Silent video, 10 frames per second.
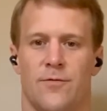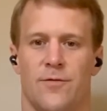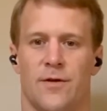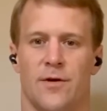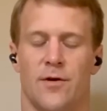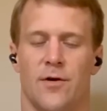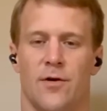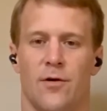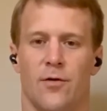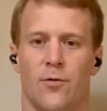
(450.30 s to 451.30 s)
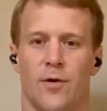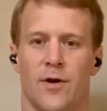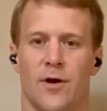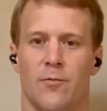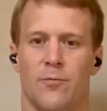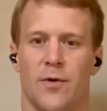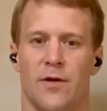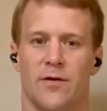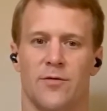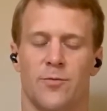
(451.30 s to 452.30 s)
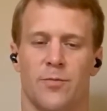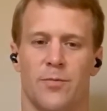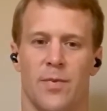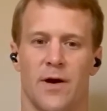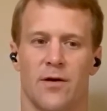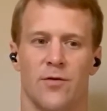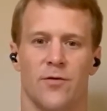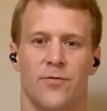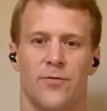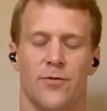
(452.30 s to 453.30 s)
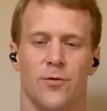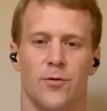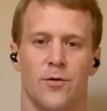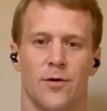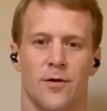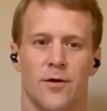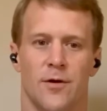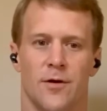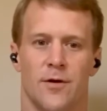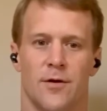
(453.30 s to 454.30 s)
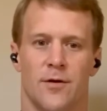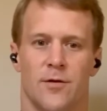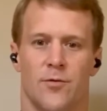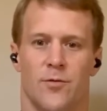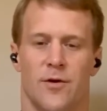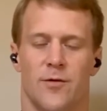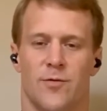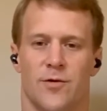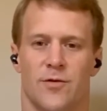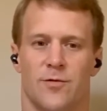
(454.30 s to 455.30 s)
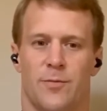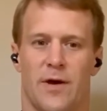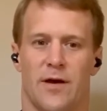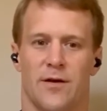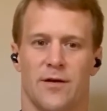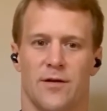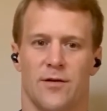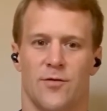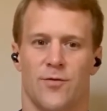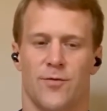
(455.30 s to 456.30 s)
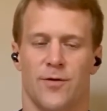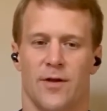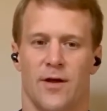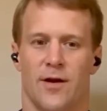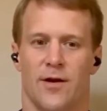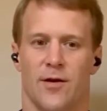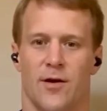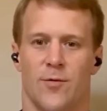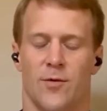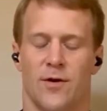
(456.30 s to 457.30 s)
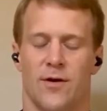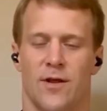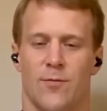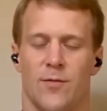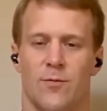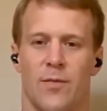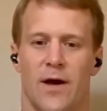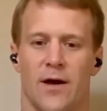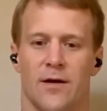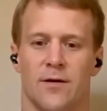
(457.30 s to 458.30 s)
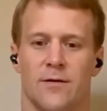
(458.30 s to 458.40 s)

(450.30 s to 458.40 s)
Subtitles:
Filling all the way up, belly's back on the floor. Ribs are expanded and you feel that air coming into that mid-back.